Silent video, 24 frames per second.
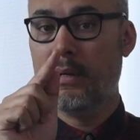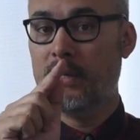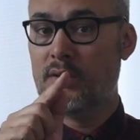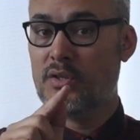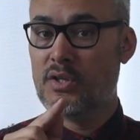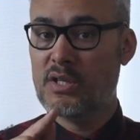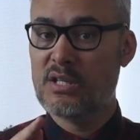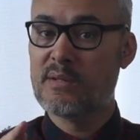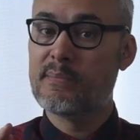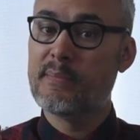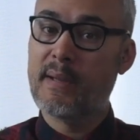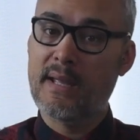by
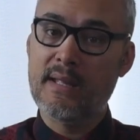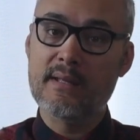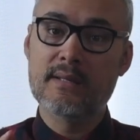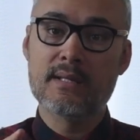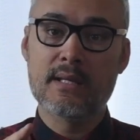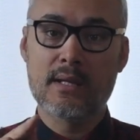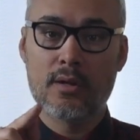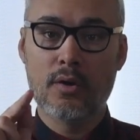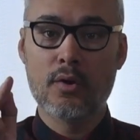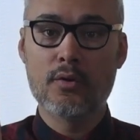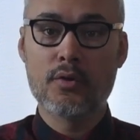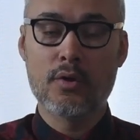just
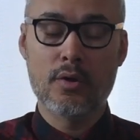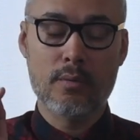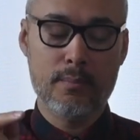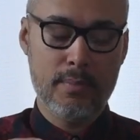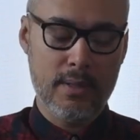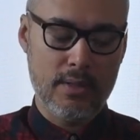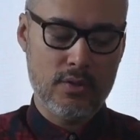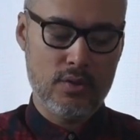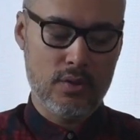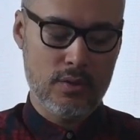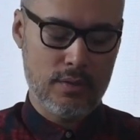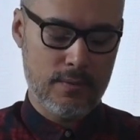painting on your
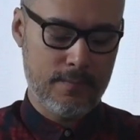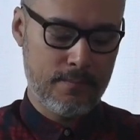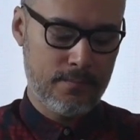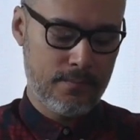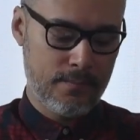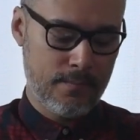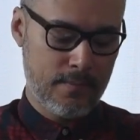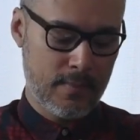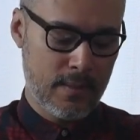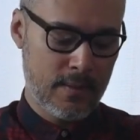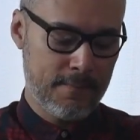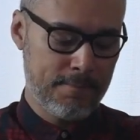pictures.
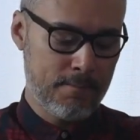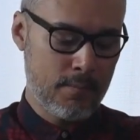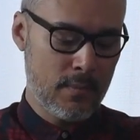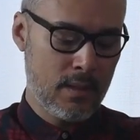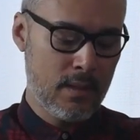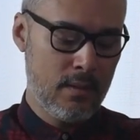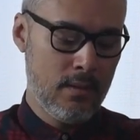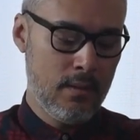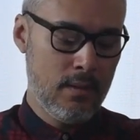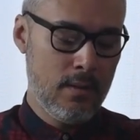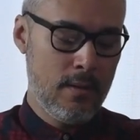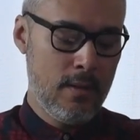
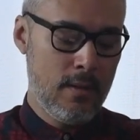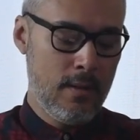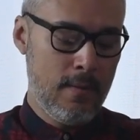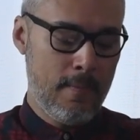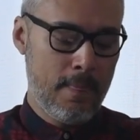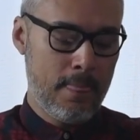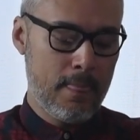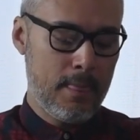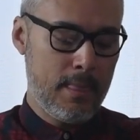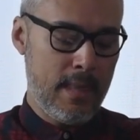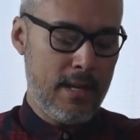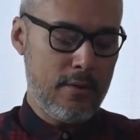
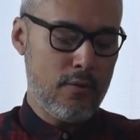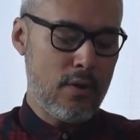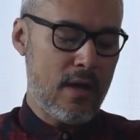Then